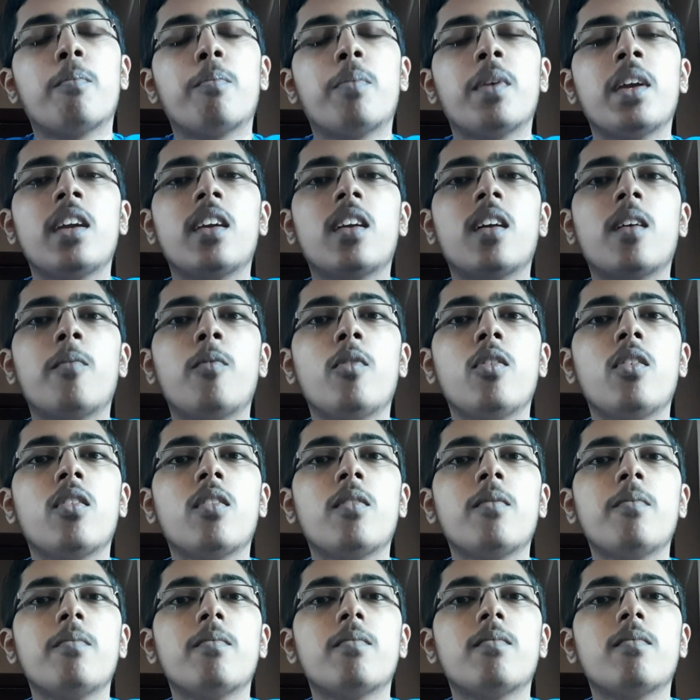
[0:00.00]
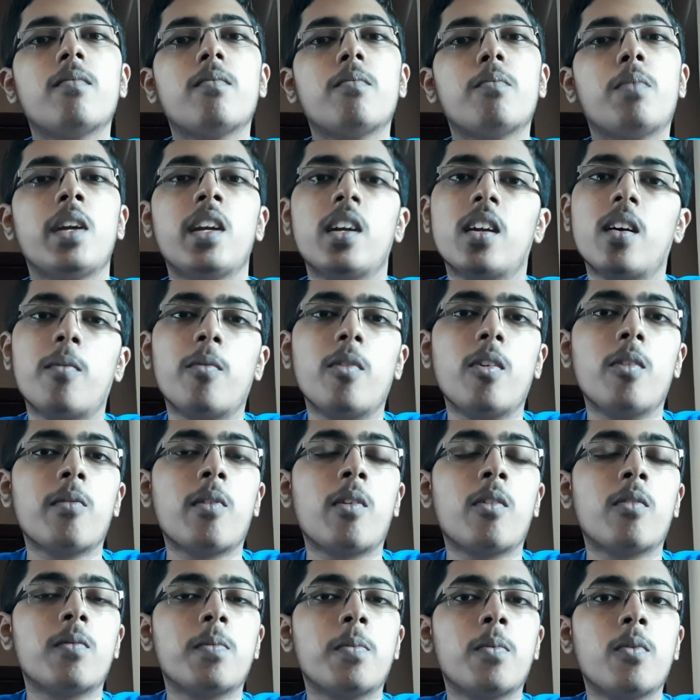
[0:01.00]
PWM
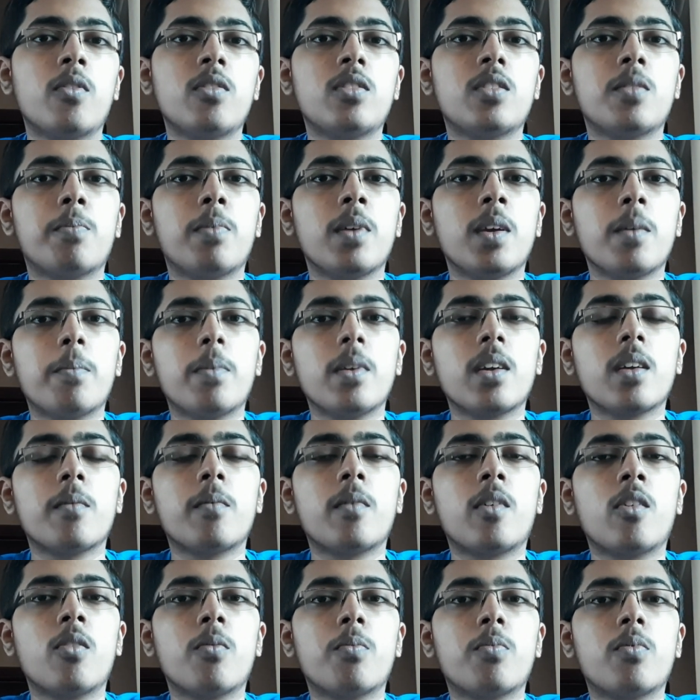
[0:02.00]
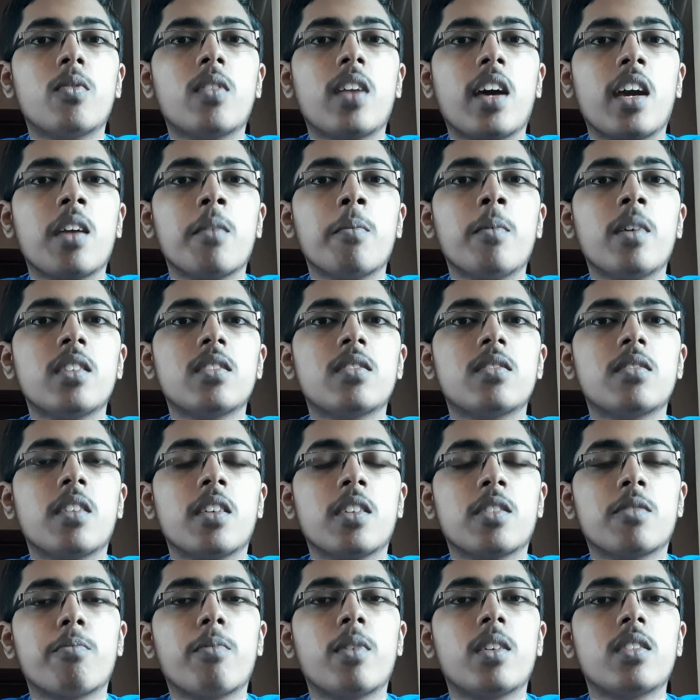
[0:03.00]
outputs, PPM output, I-bus,
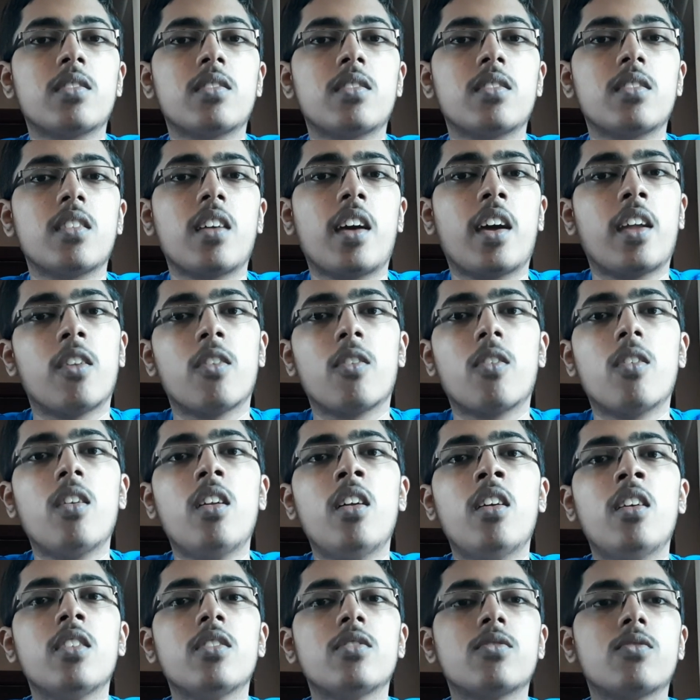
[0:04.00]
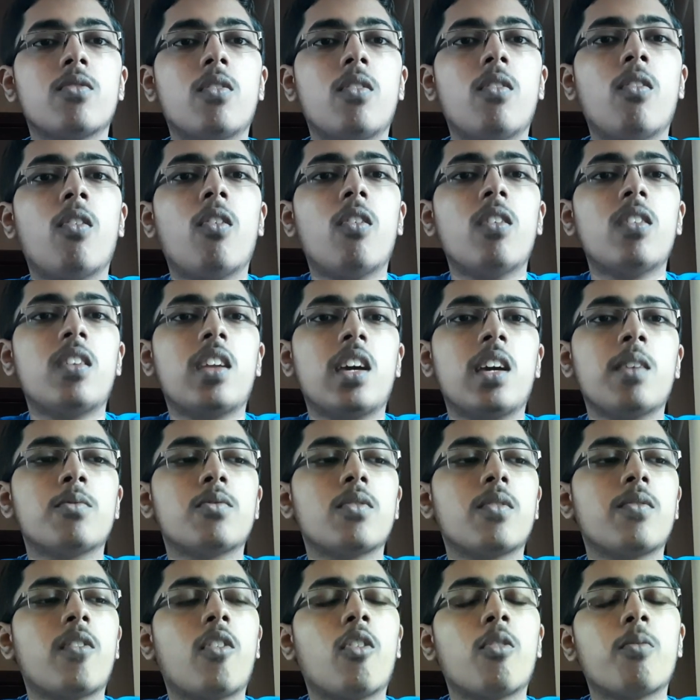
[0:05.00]
S-bus and all. So all
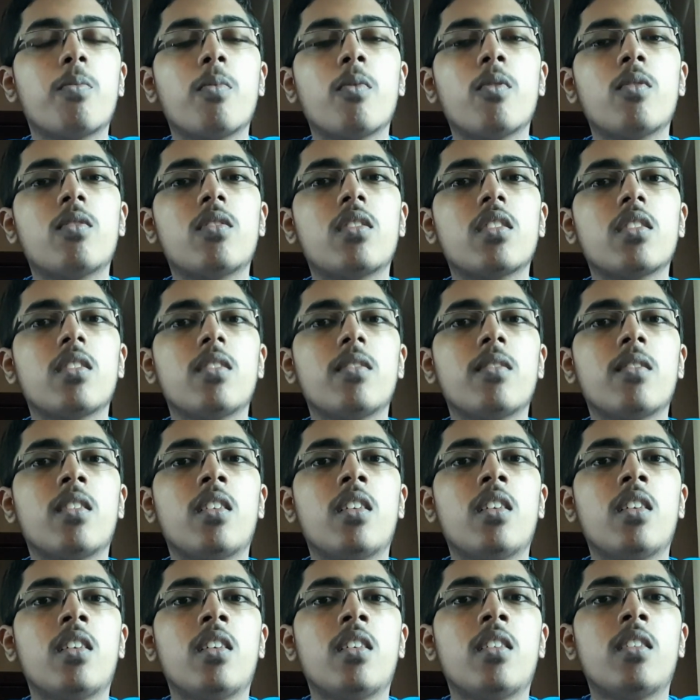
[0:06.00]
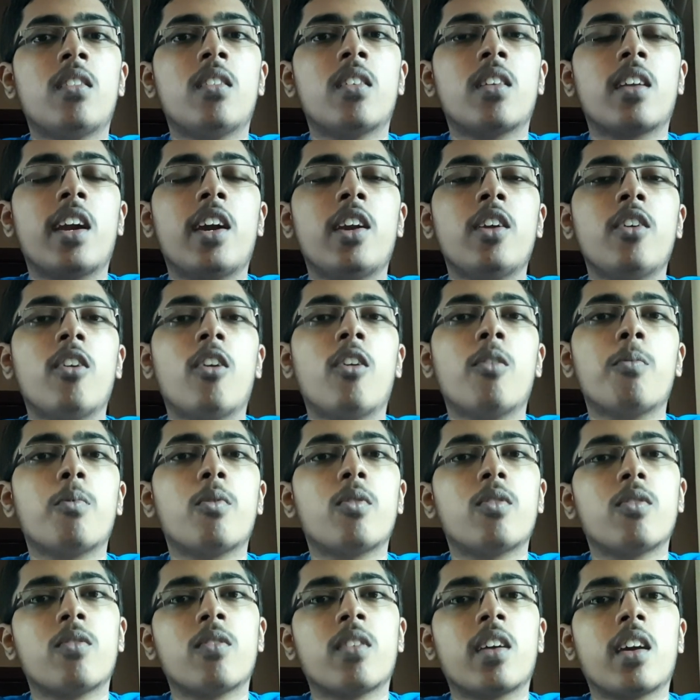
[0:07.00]
types of output, radio
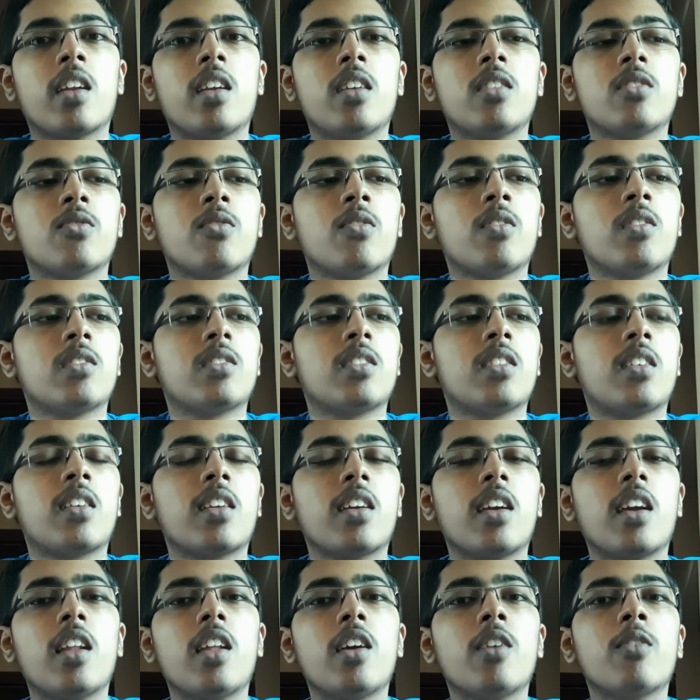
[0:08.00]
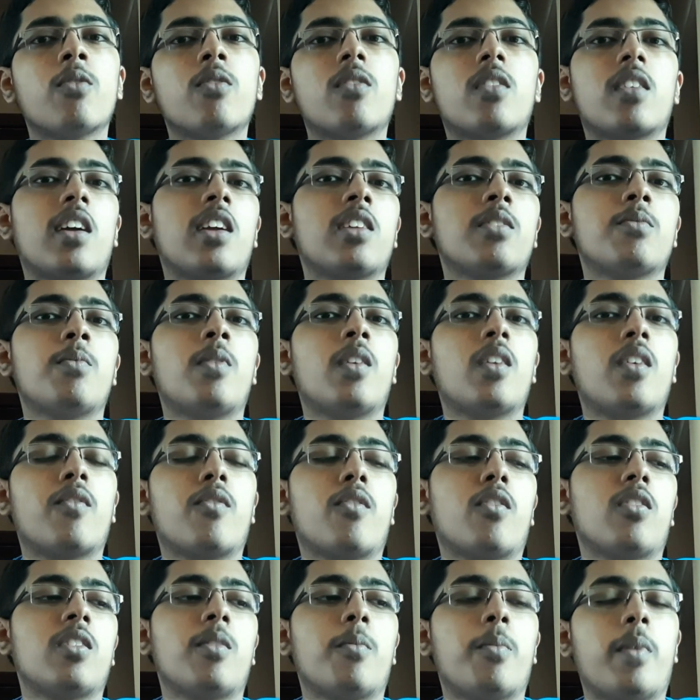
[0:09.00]
output you get it. So it's a really good transmitter
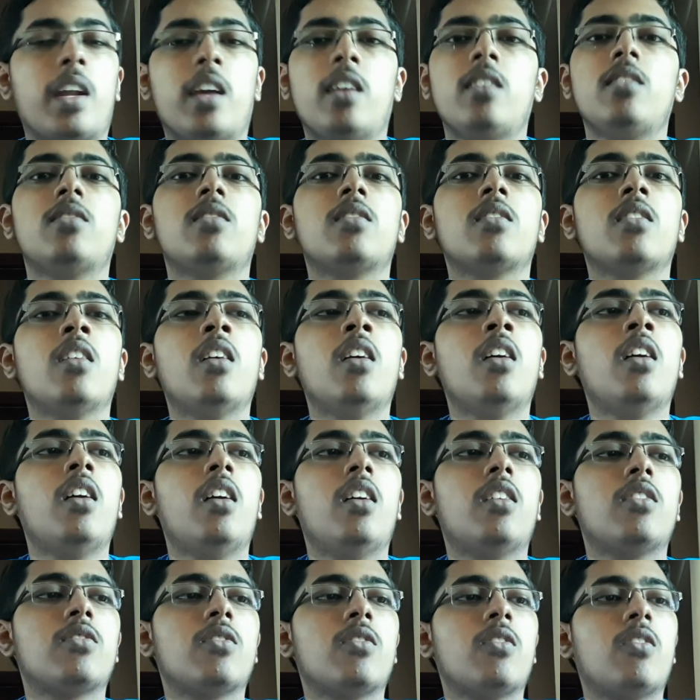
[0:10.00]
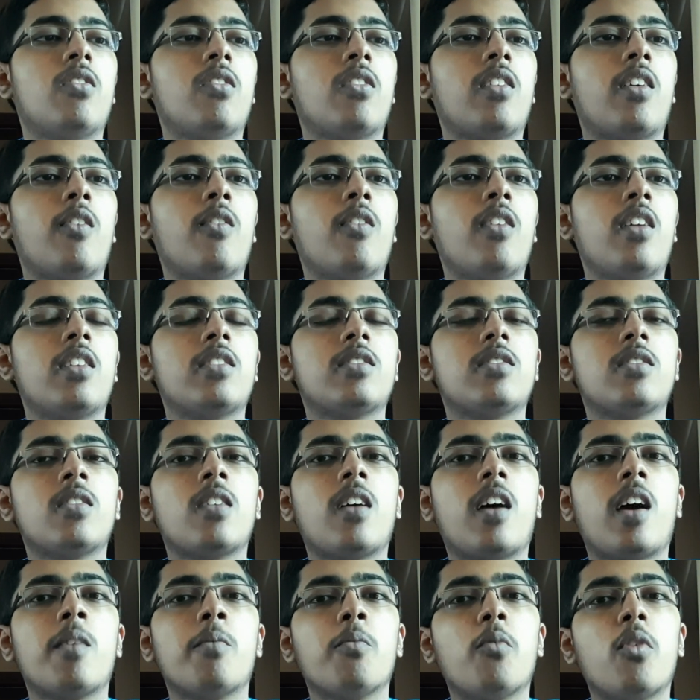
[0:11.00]
for the price. So now let's
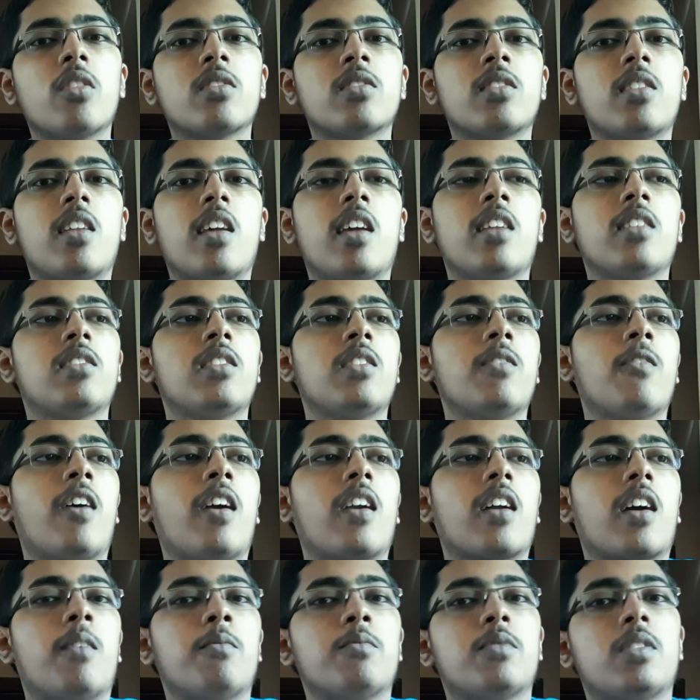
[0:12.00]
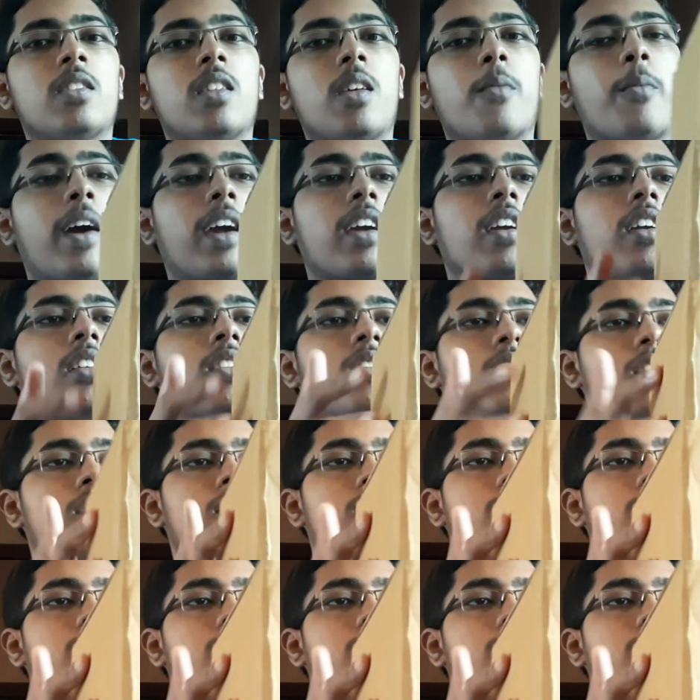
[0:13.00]
unbox it and see what comes in the package.